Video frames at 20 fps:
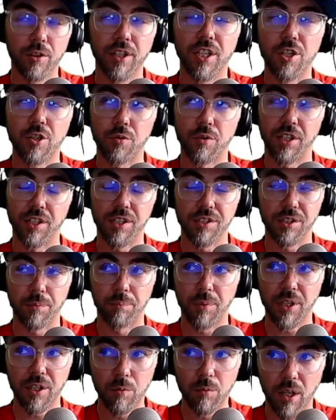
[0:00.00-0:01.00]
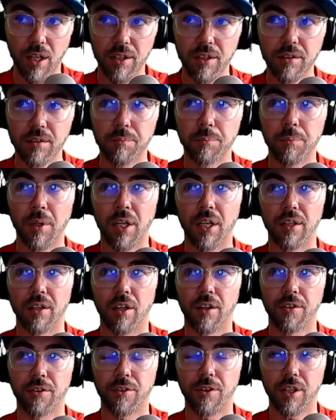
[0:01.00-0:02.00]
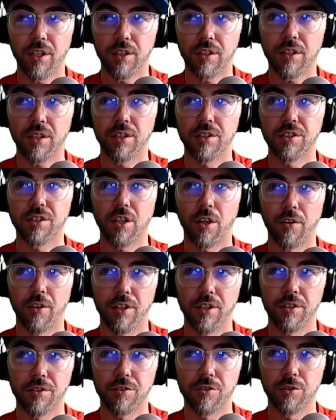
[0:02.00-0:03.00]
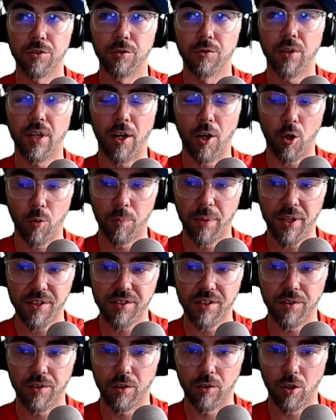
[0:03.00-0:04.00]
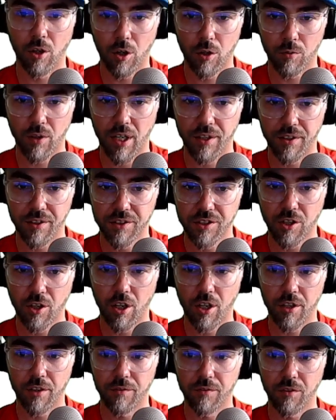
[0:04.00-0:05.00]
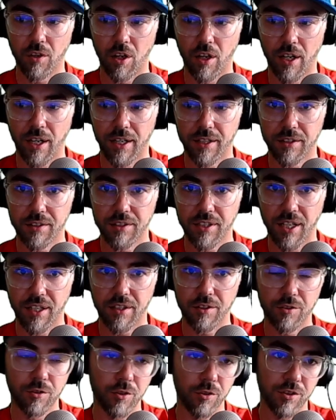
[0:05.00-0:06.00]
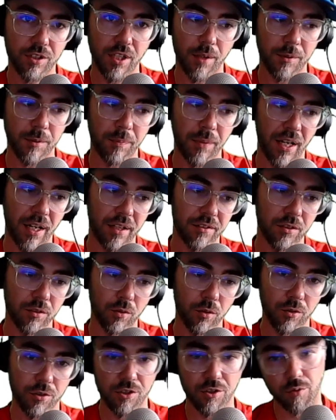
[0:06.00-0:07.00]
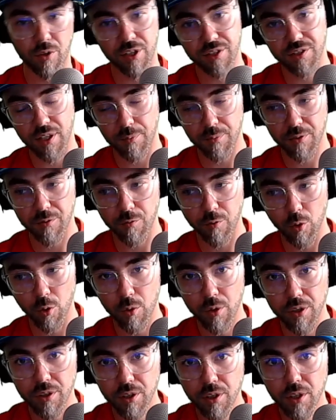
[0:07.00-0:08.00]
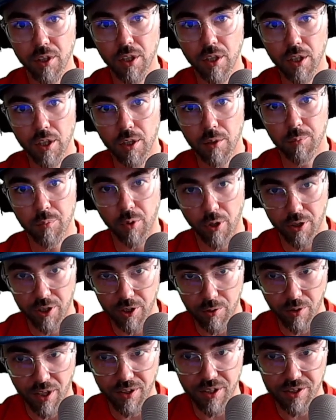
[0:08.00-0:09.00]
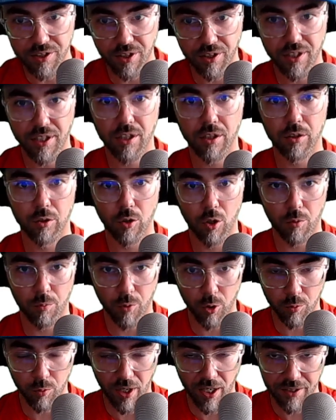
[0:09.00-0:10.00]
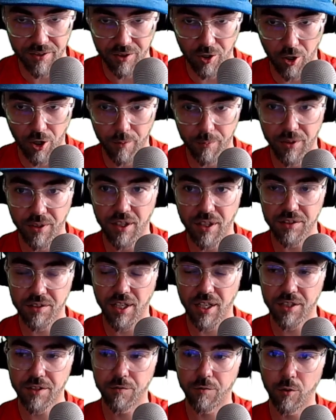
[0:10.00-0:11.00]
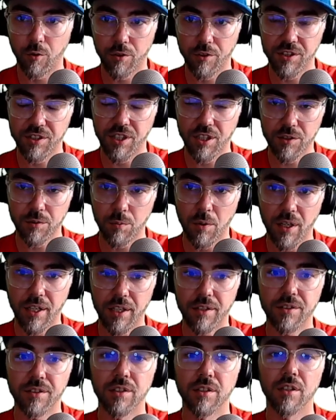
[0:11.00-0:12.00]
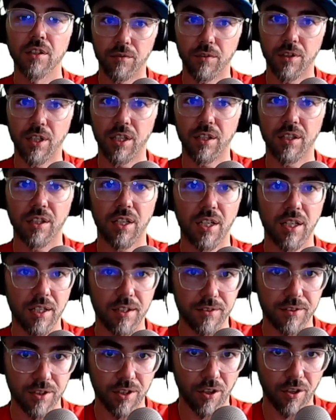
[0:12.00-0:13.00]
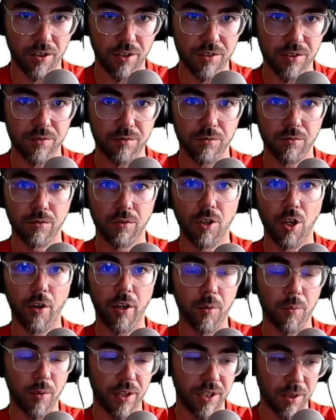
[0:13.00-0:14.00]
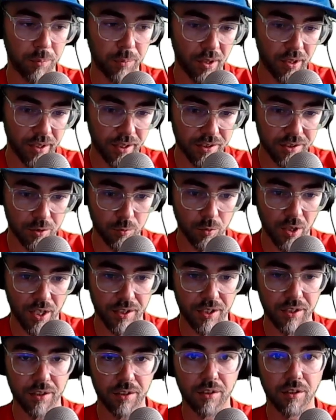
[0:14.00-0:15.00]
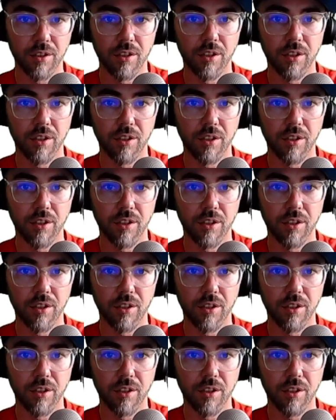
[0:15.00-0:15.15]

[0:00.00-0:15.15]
injury is a big one, but I think it's going to help us in the long run. It's kind of like taking 2 steps back to launch 3 steps forward. Brodie Grundy is going to get a lot more ruck time in these next 4 to 6 weeks. Getting your hit zones, knowing where your players are running,